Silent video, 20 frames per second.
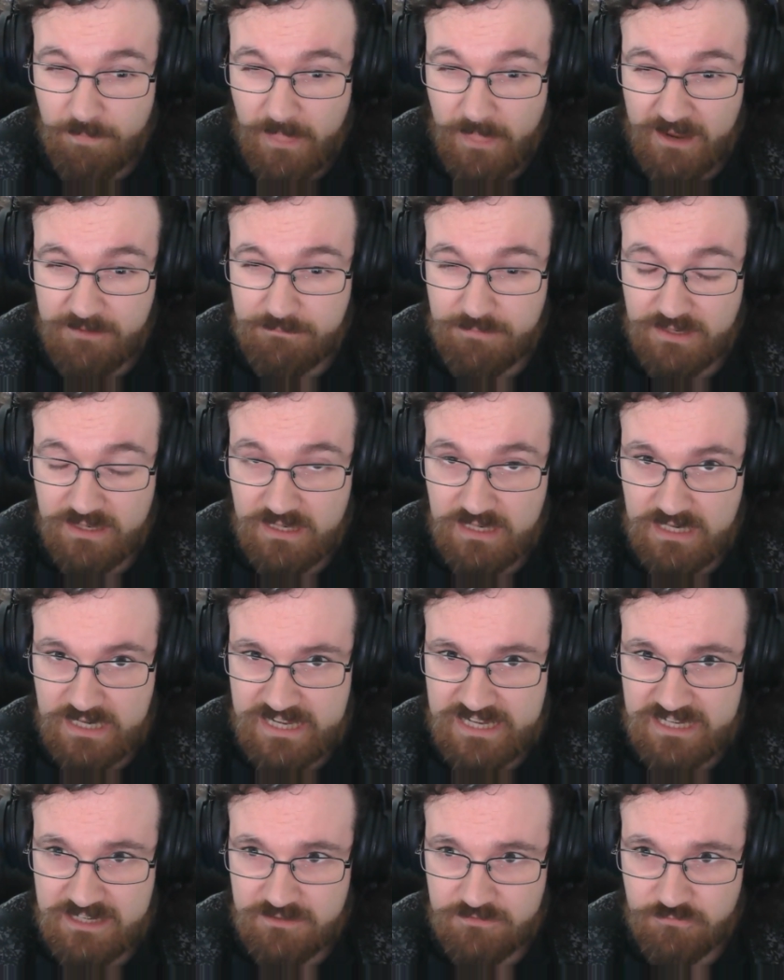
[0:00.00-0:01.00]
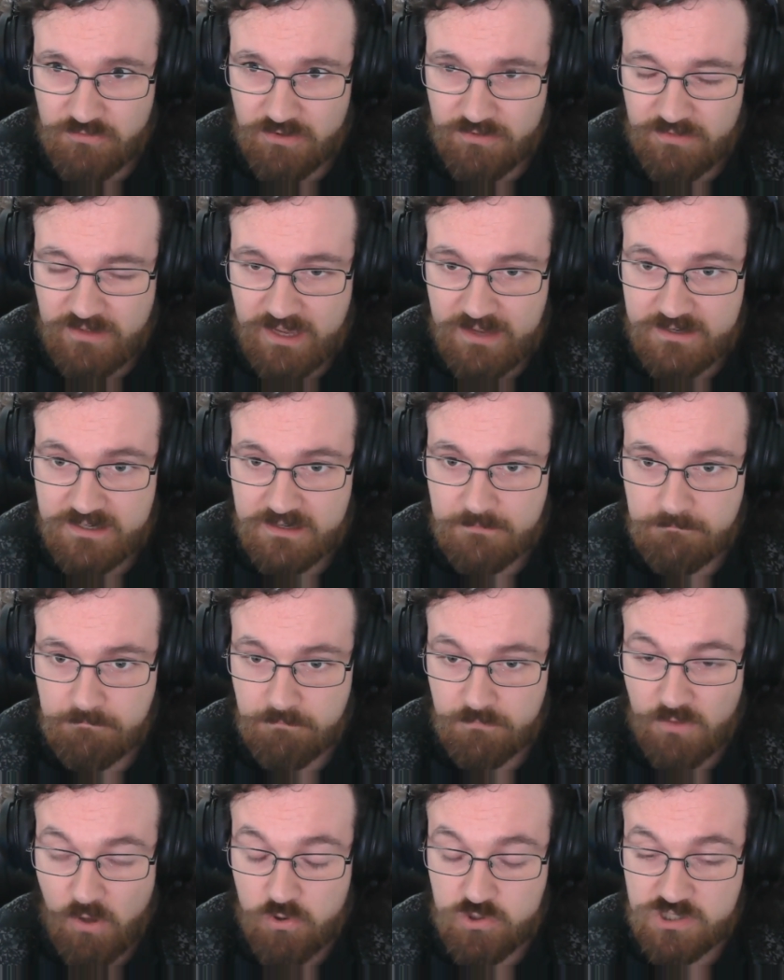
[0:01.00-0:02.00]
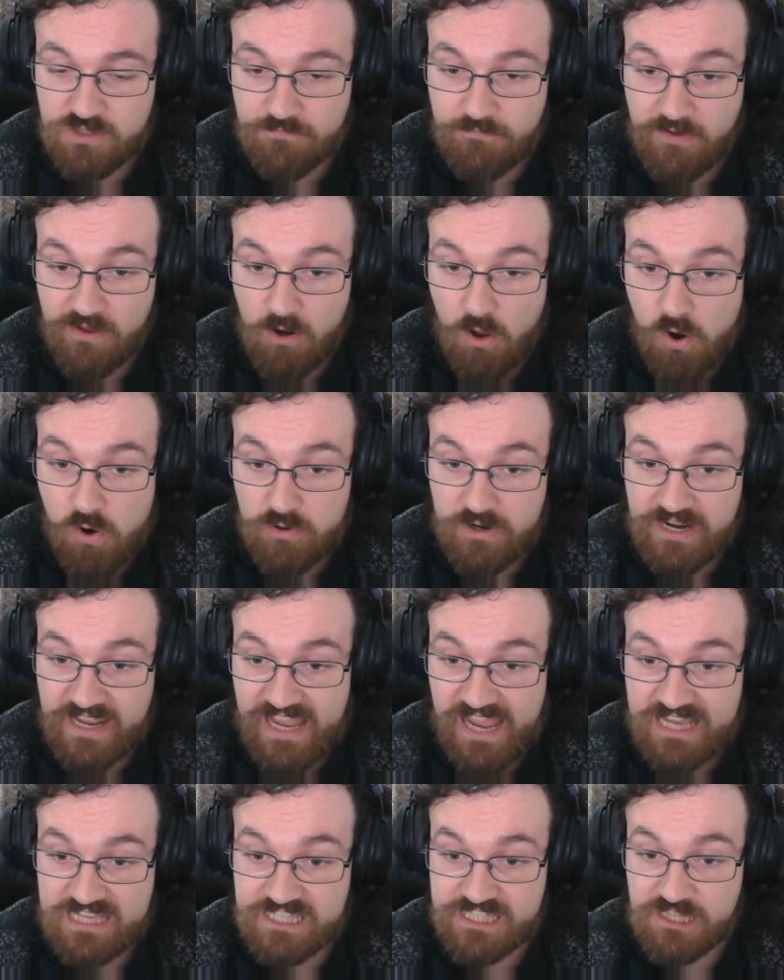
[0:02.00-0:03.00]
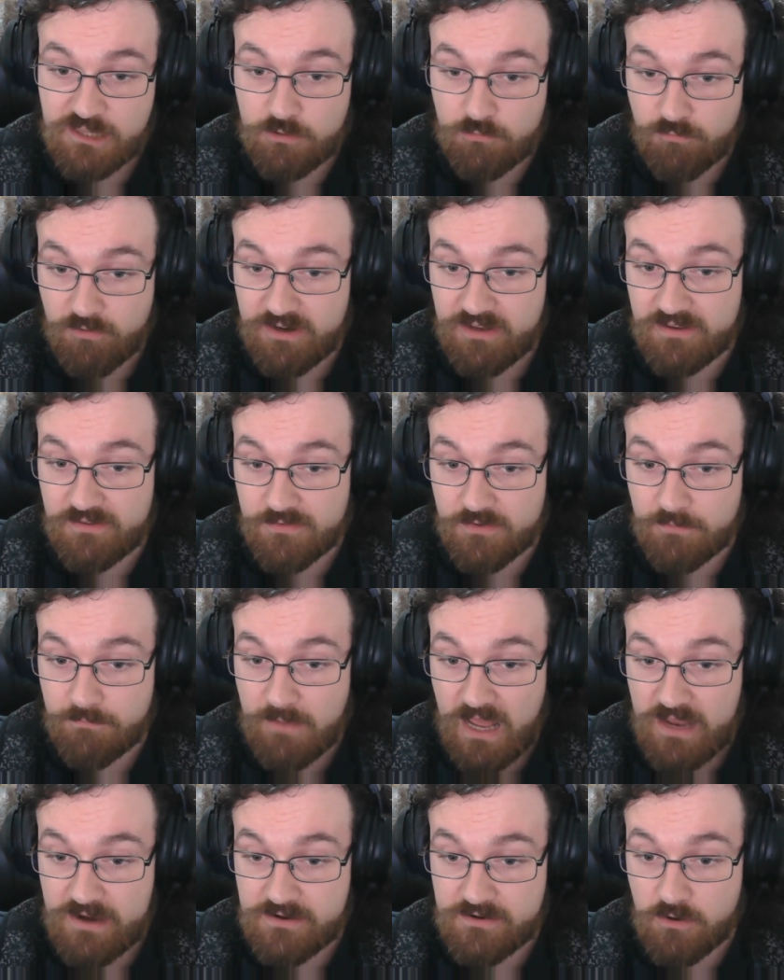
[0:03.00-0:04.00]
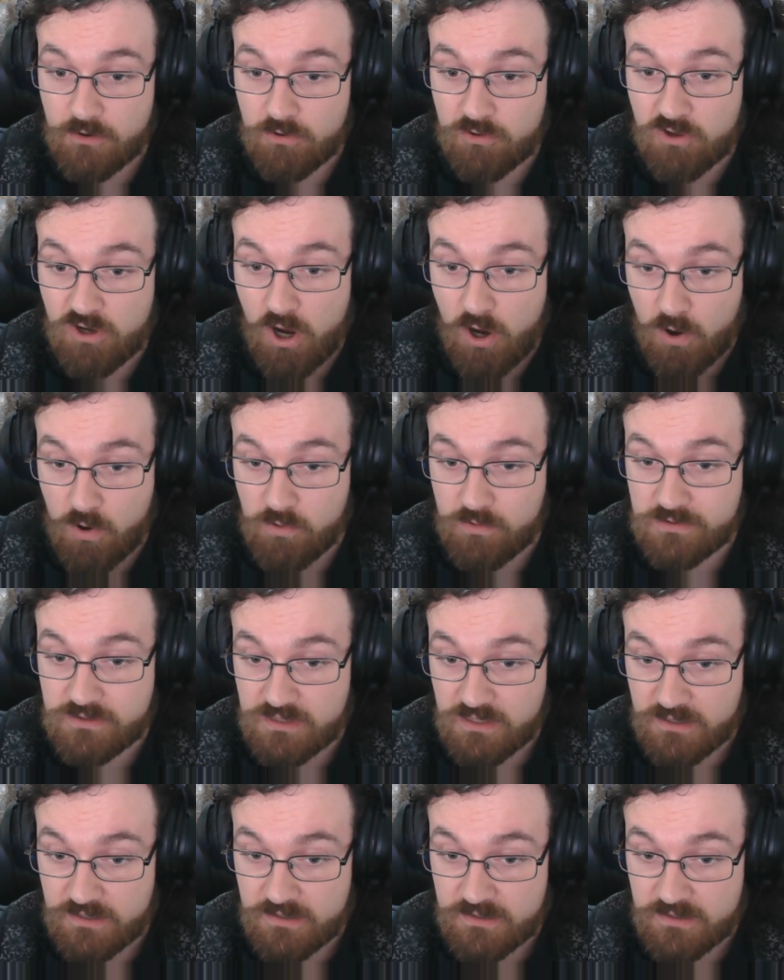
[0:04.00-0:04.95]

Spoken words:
I believe that OceanVeil only has 3 of them on there currently.